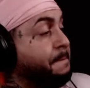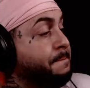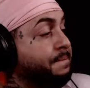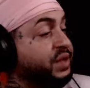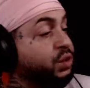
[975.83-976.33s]

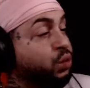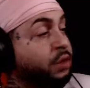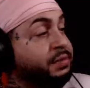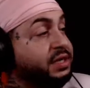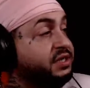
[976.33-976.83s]
the
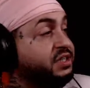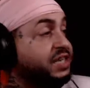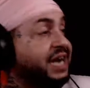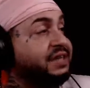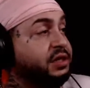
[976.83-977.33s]
woman
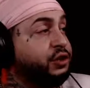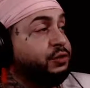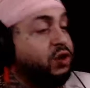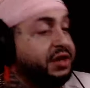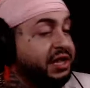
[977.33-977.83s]
shot the little
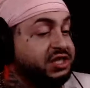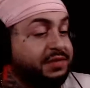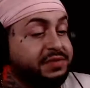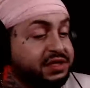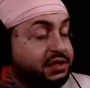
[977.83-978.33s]
boy that jumped
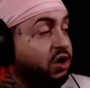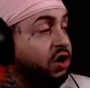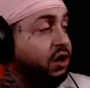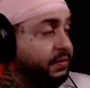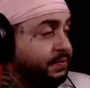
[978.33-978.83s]
into the
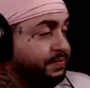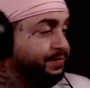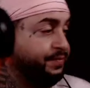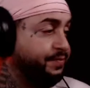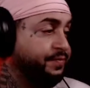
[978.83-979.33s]
car,
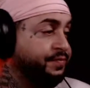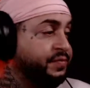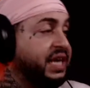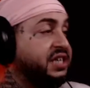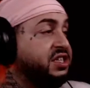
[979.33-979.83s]

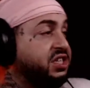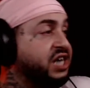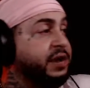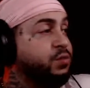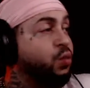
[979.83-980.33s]
and she
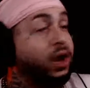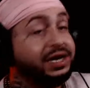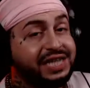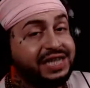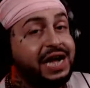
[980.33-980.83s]
shot him 1
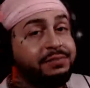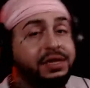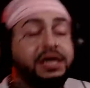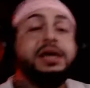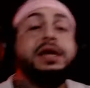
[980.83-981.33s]
time.
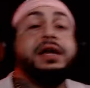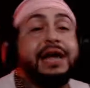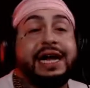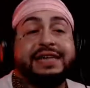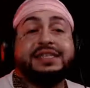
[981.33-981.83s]

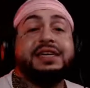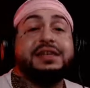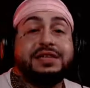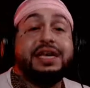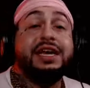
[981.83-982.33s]
I said,
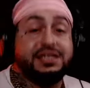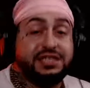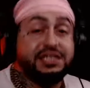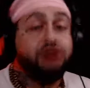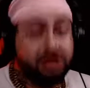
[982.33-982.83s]
yeah,
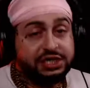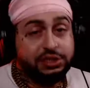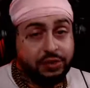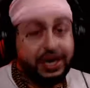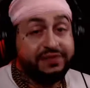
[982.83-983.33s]
she thought she
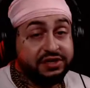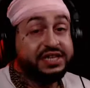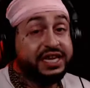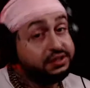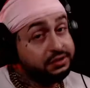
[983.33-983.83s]
grabbed her
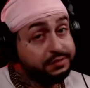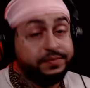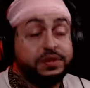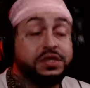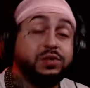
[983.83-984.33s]
taser,
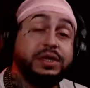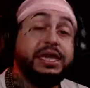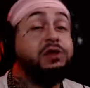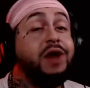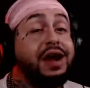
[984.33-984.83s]
because when they
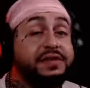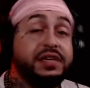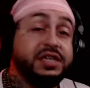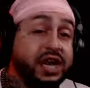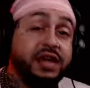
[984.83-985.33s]
grab their
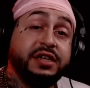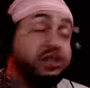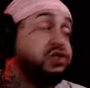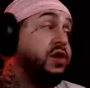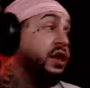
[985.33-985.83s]
gun, they're
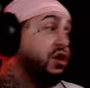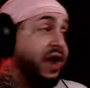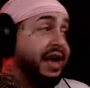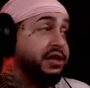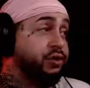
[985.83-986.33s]
trained to
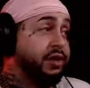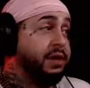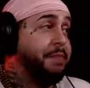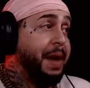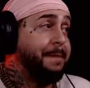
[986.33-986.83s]
crack 3.
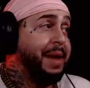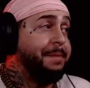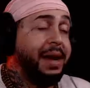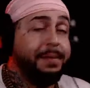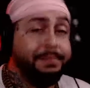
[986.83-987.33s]
Bap, bap, bap.